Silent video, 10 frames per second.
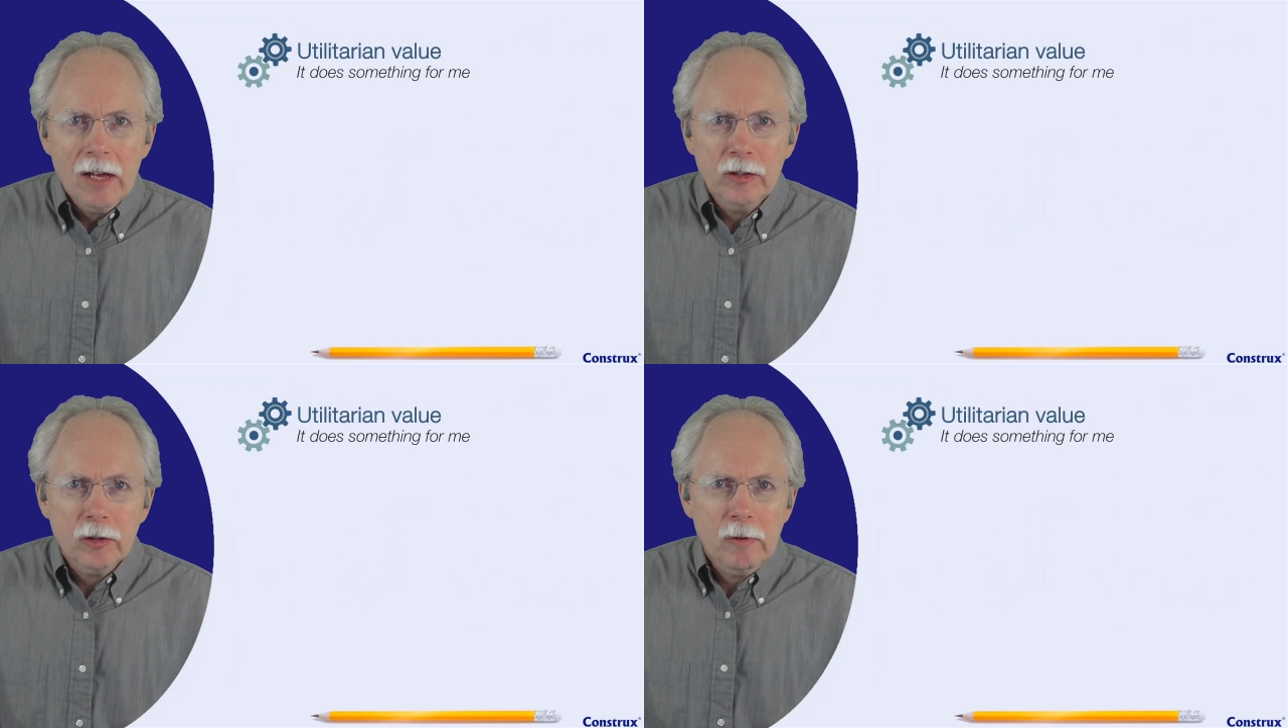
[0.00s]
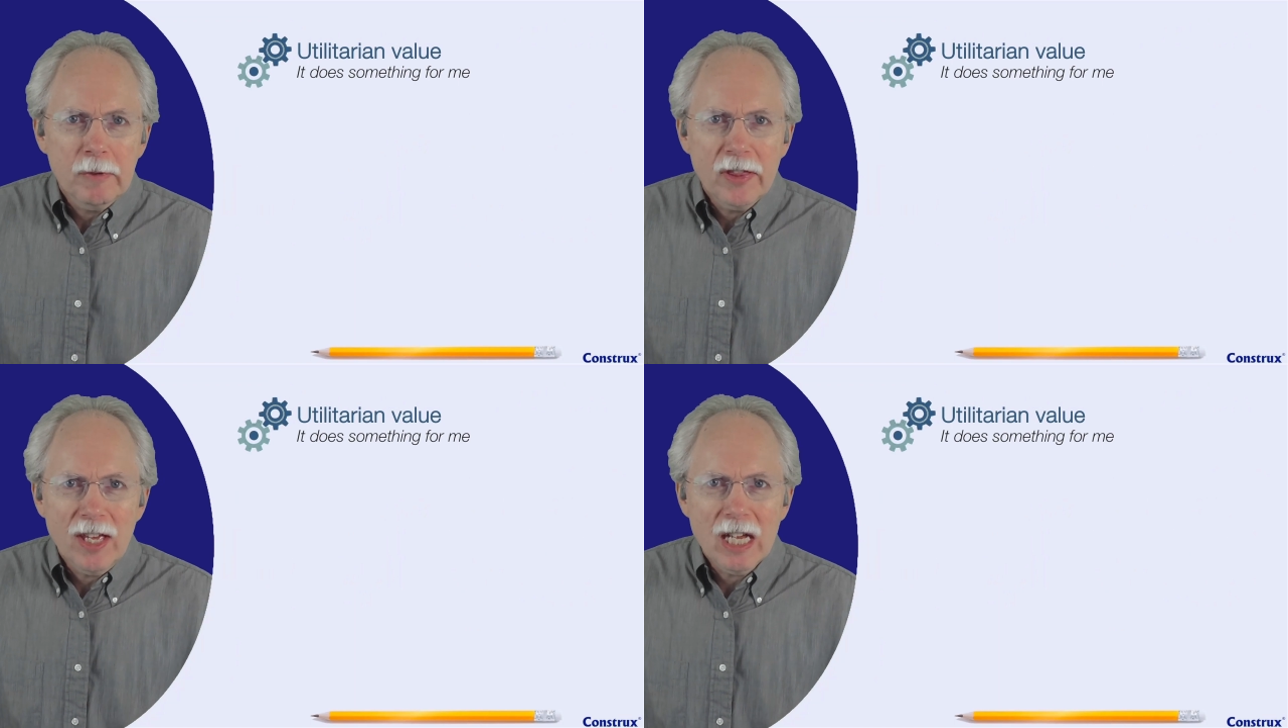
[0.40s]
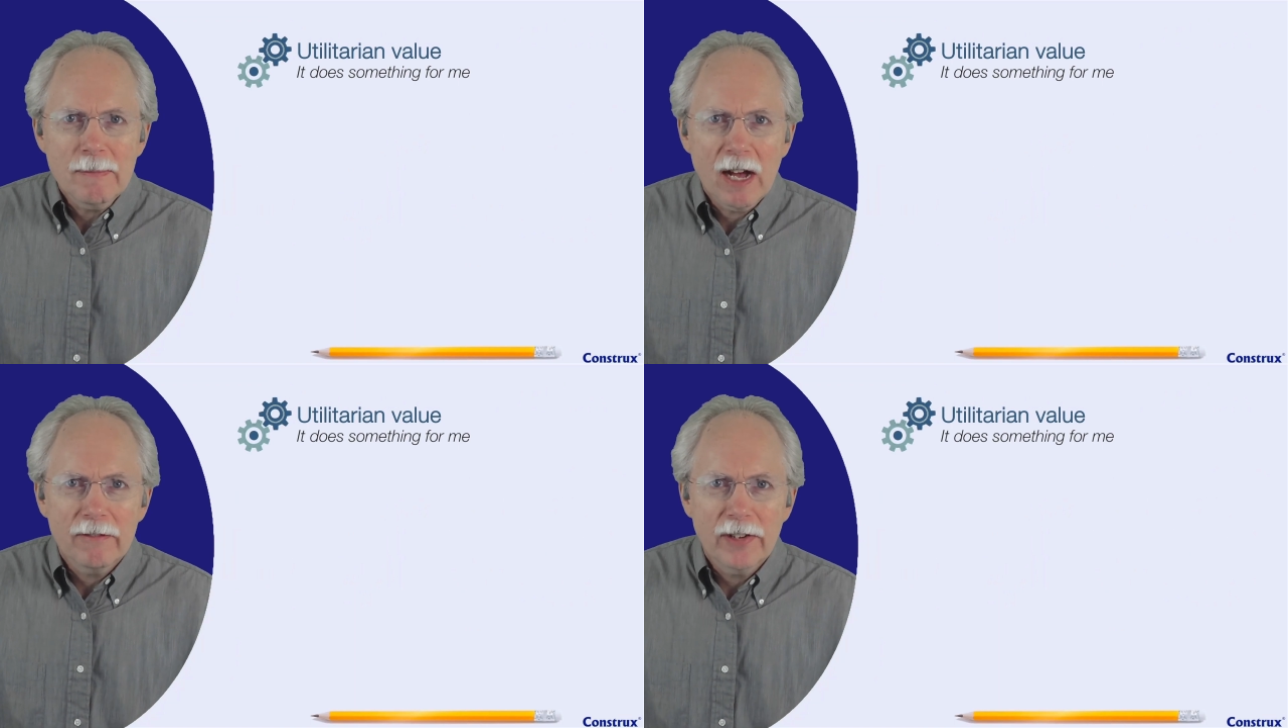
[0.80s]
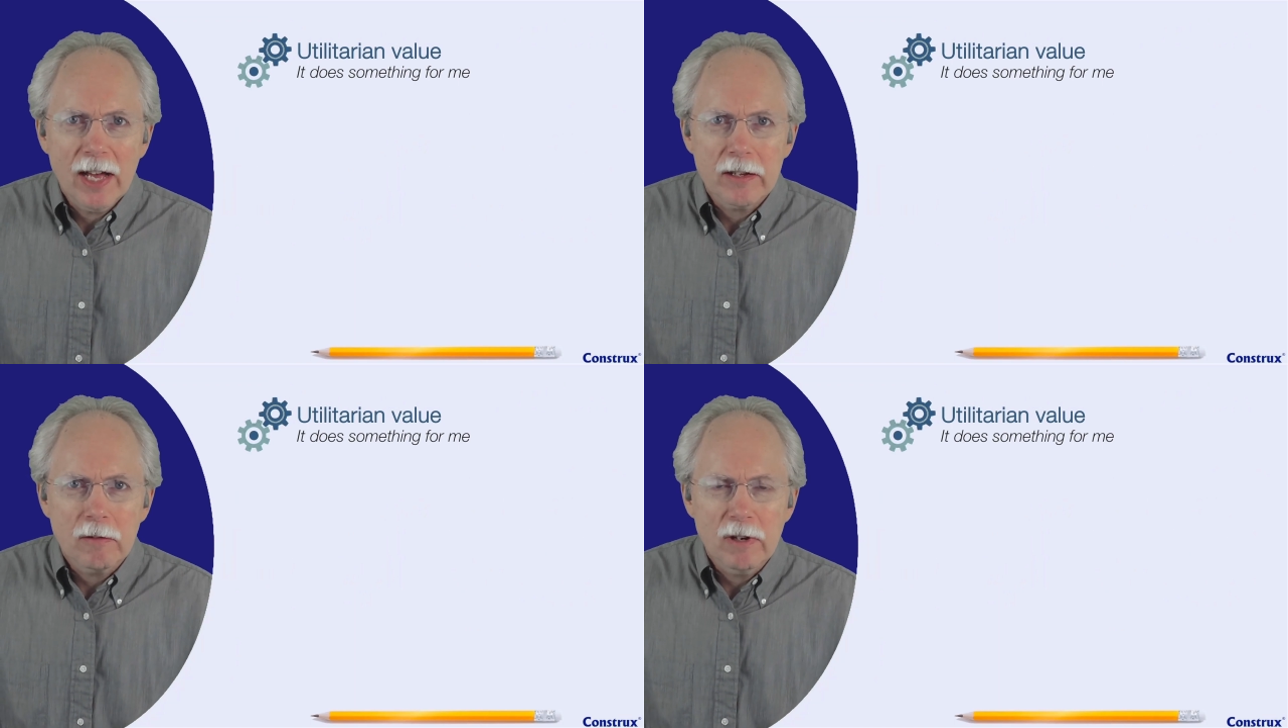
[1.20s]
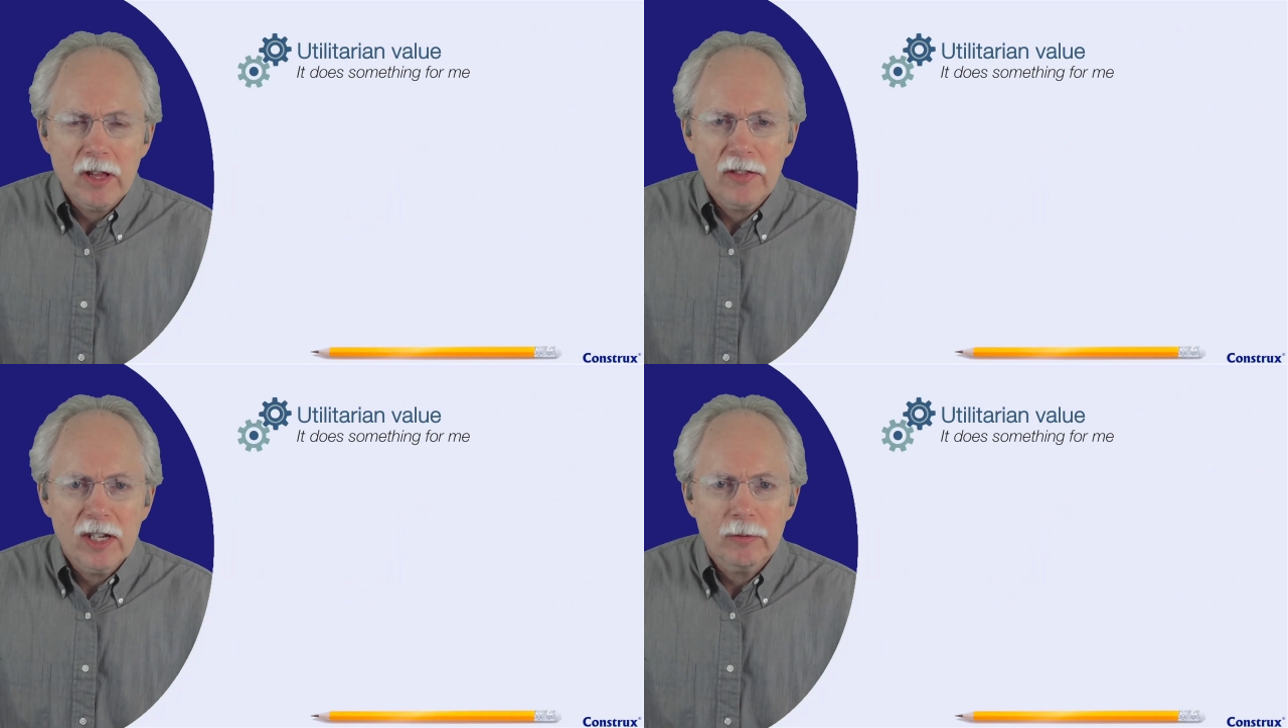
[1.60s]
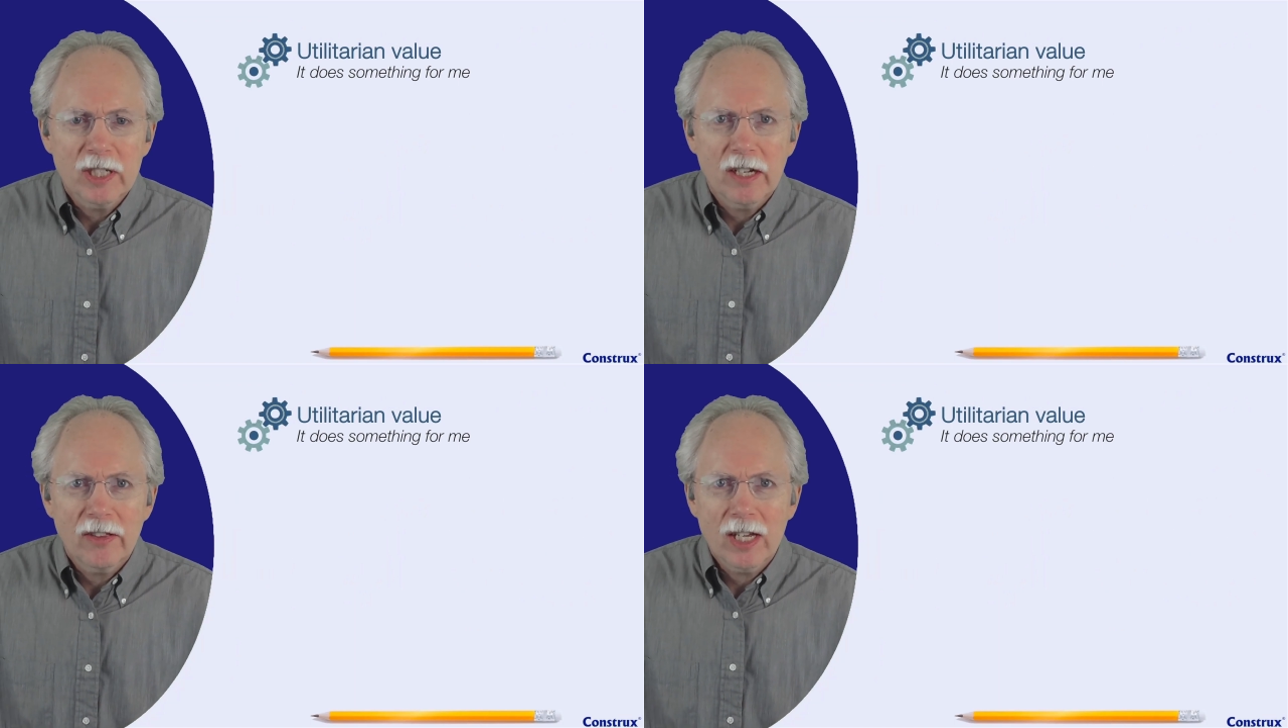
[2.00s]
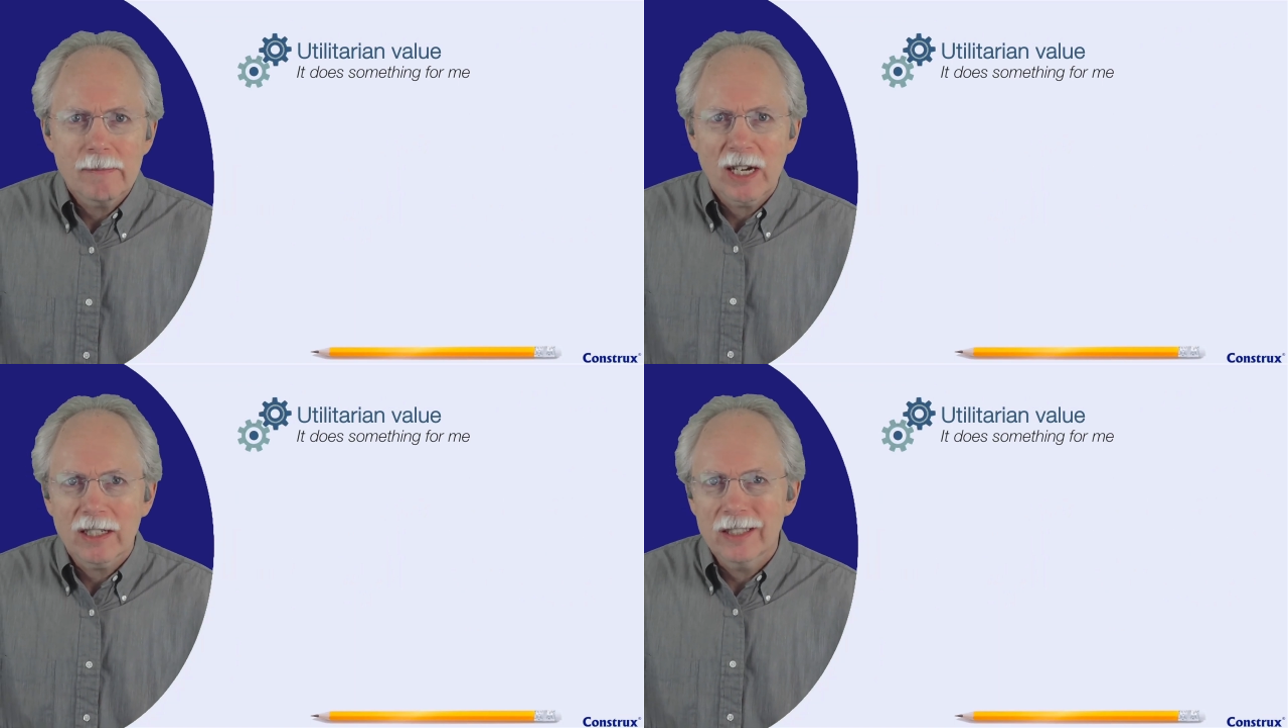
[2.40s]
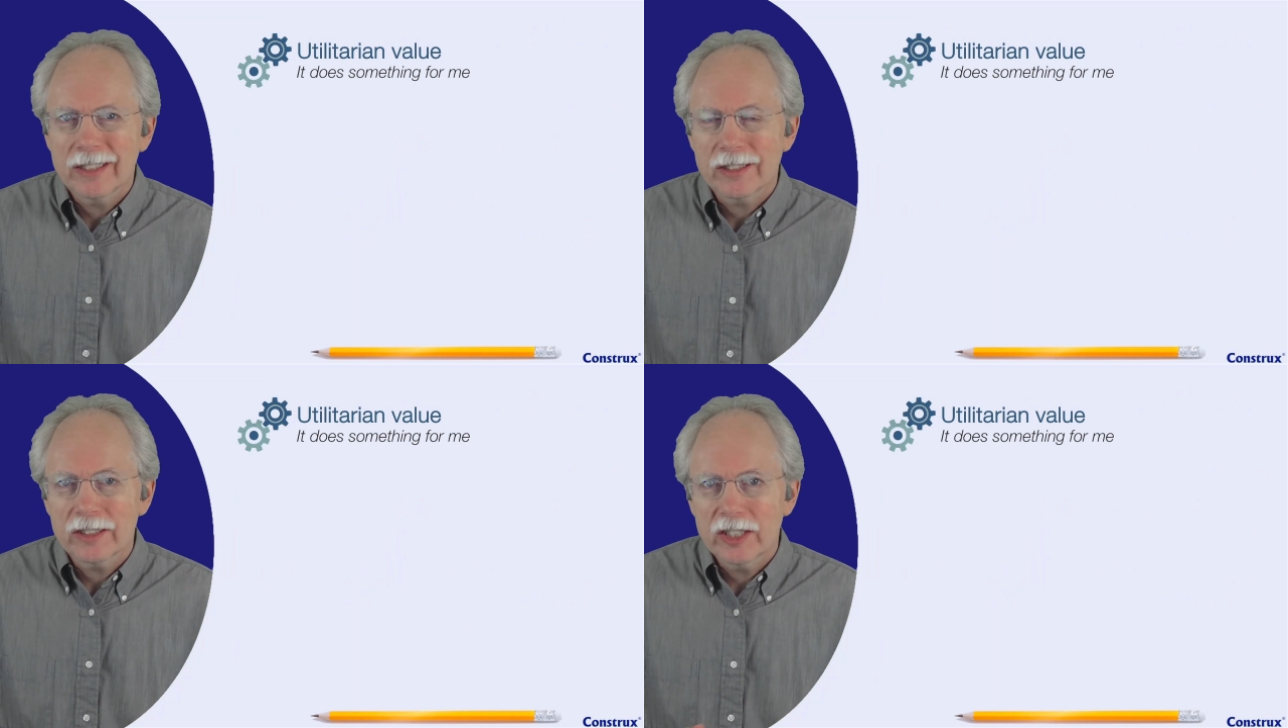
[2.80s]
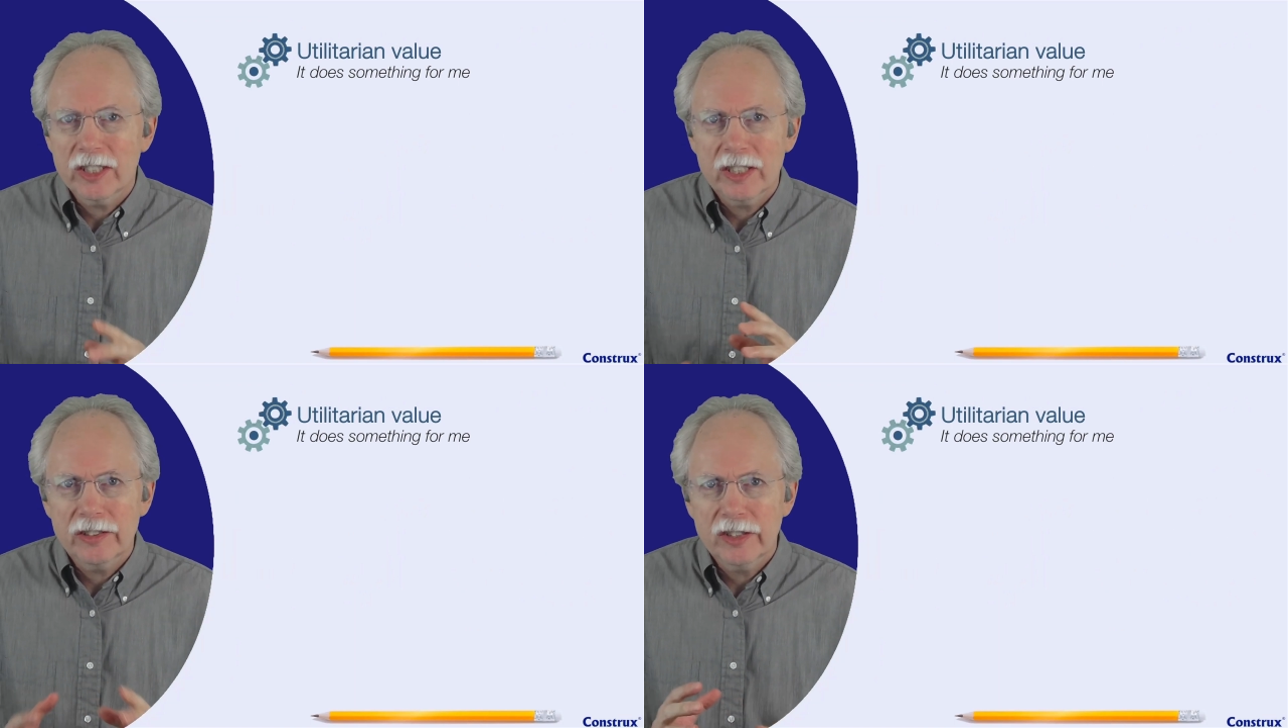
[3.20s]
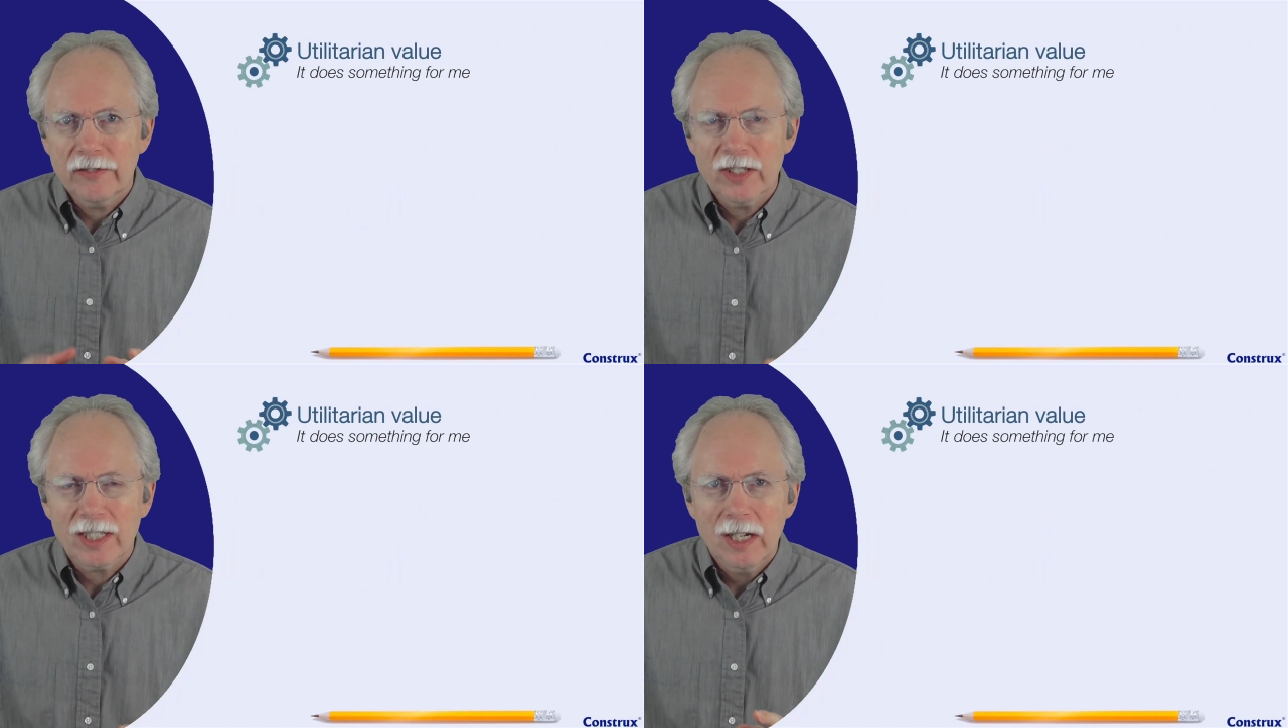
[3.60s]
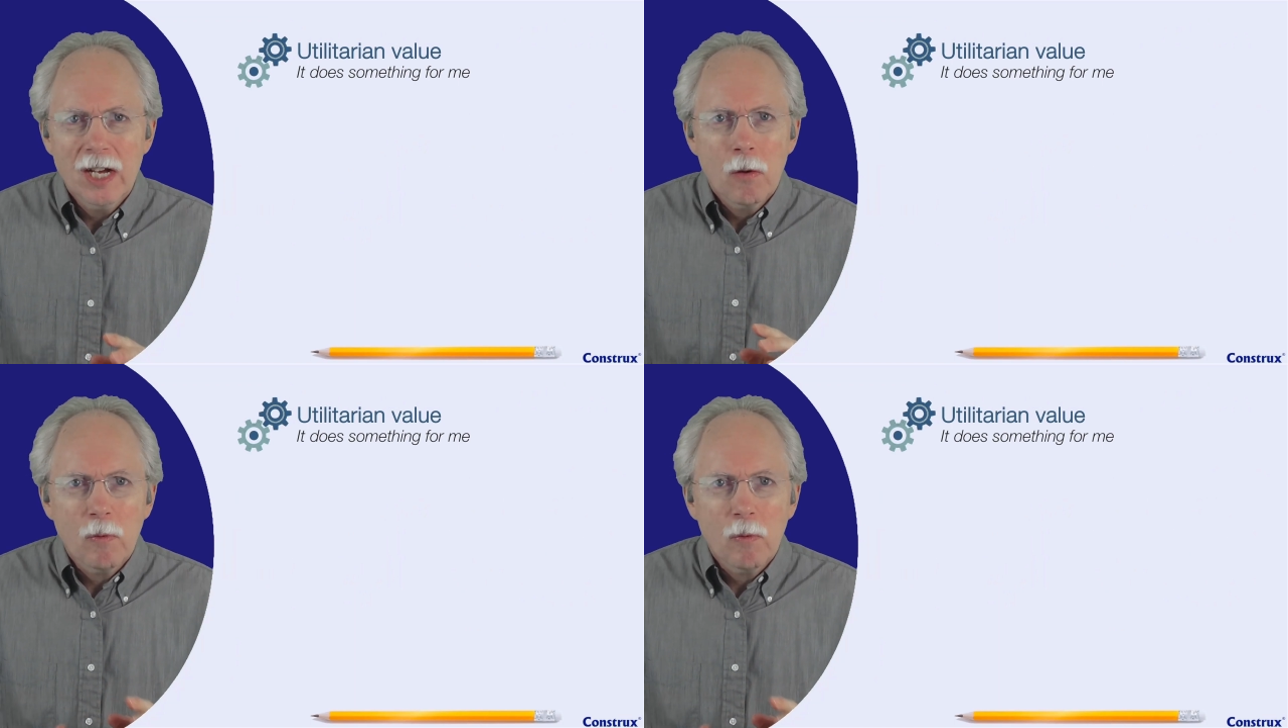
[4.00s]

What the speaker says: And so when we think about value, one of the things we need to think about is there's different